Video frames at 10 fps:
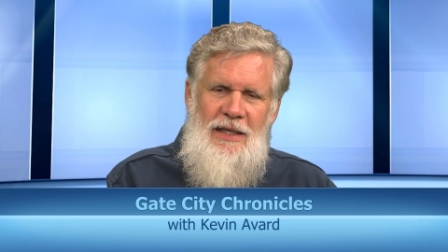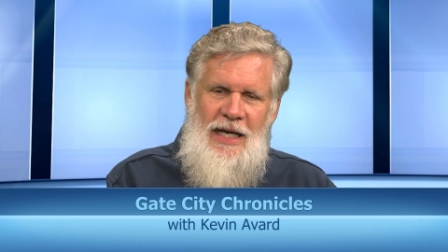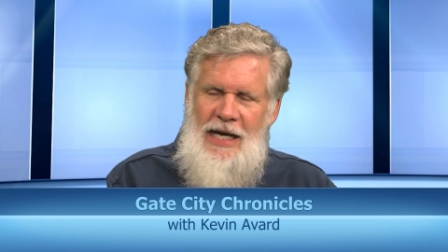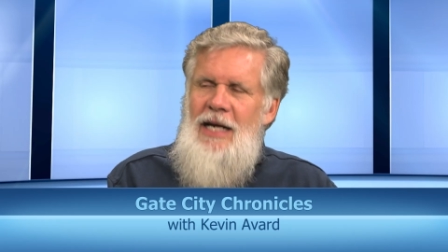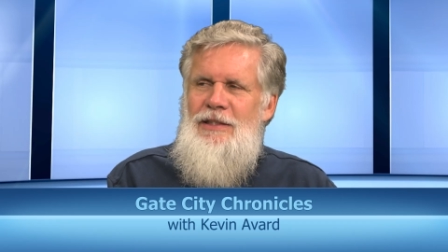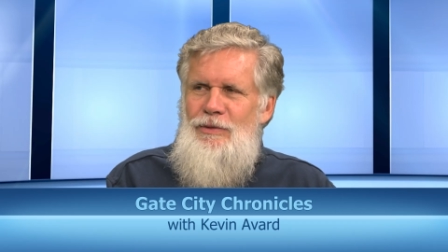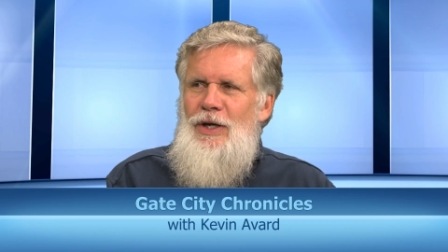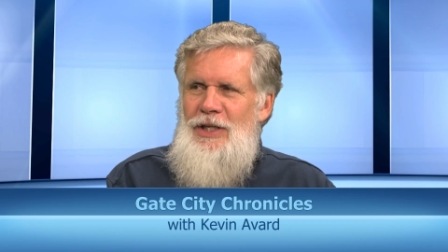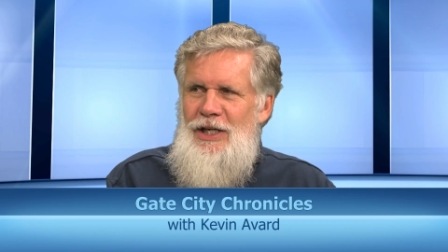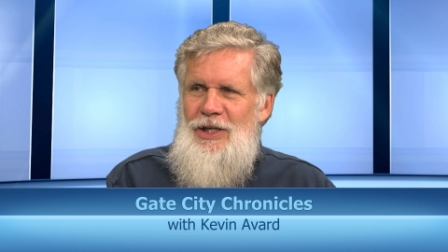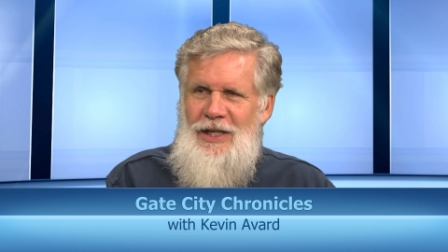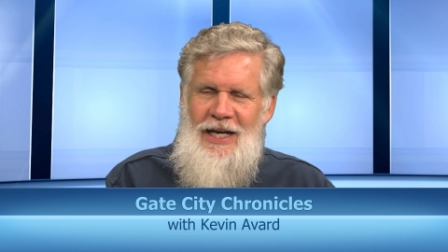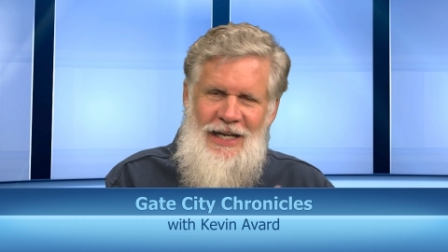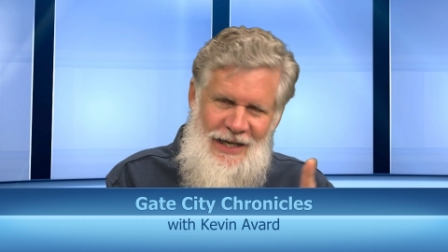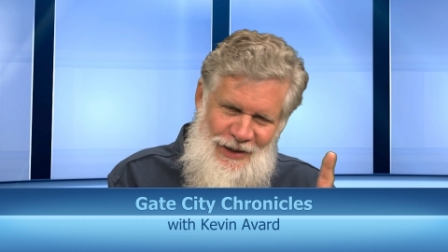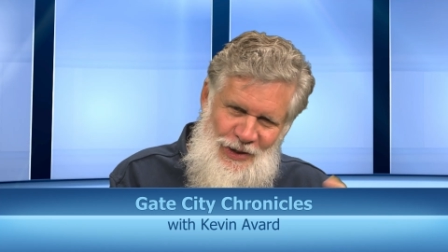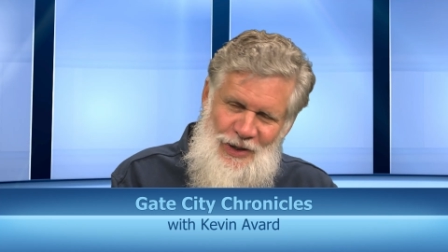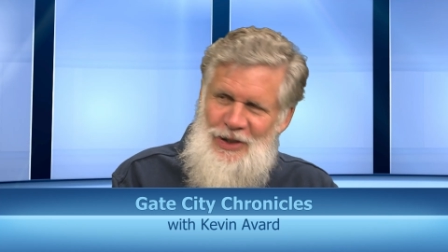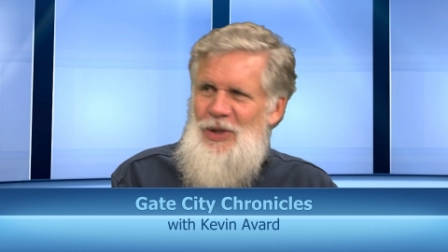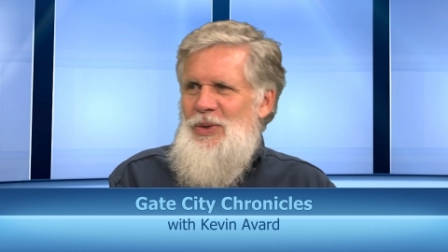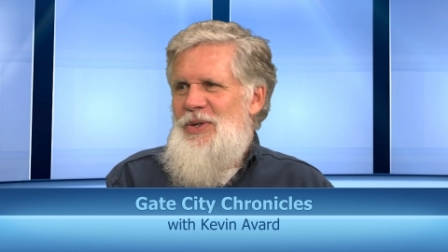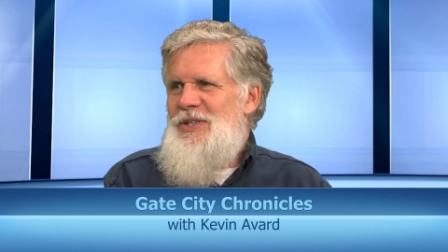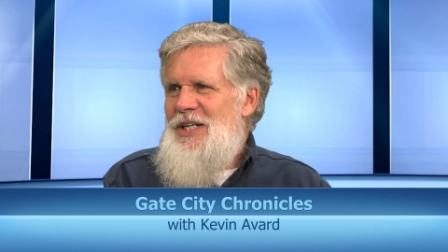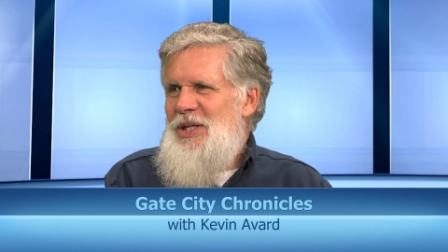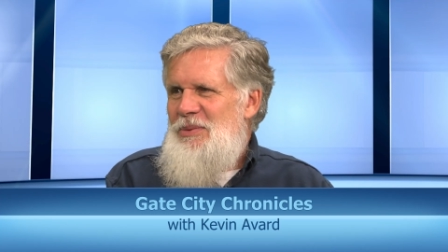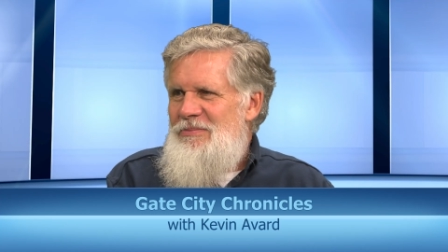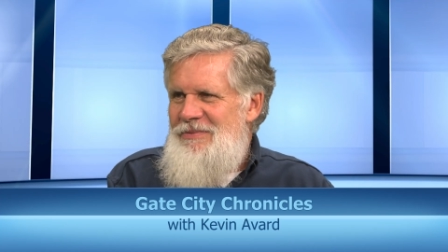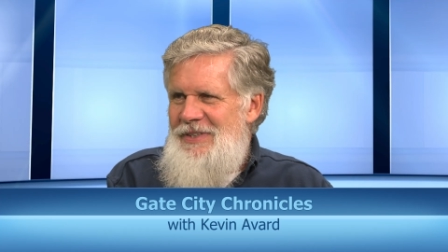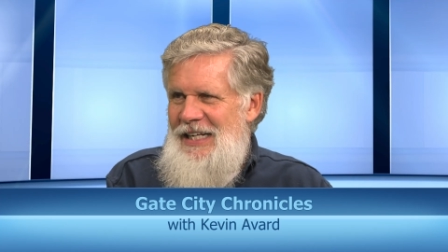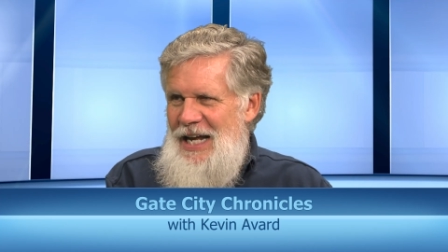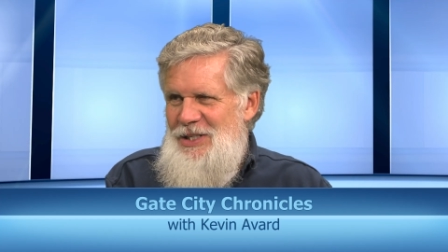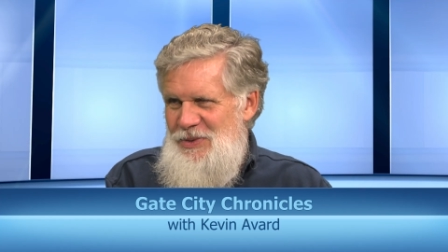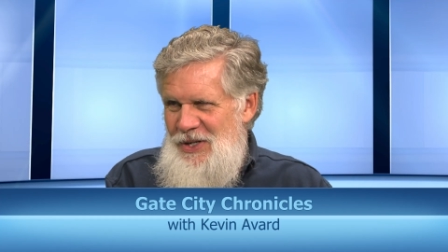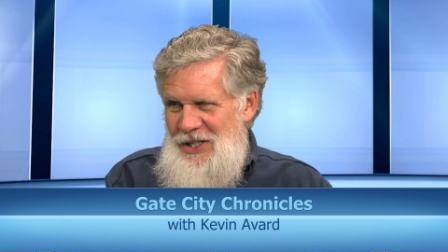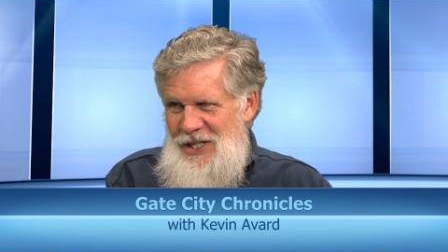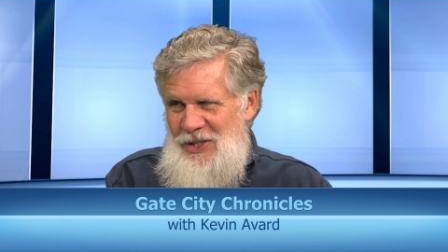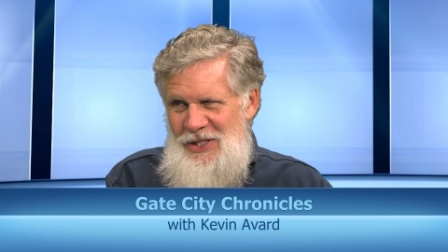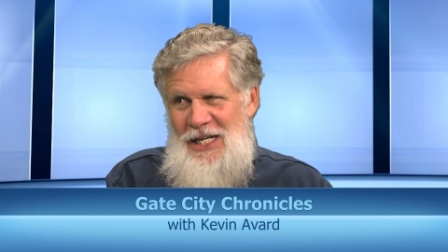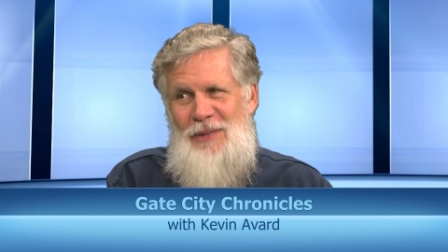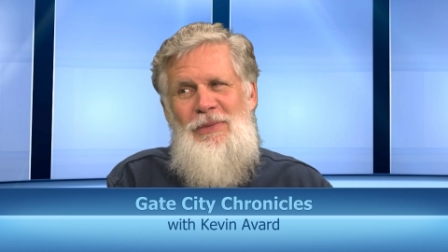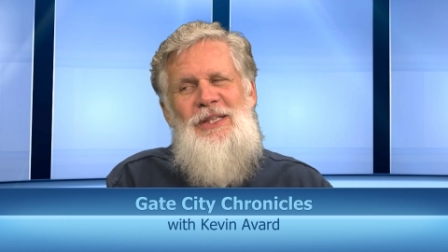I got it to run the other day. I got to call the owner and tell him I got it to run the other day,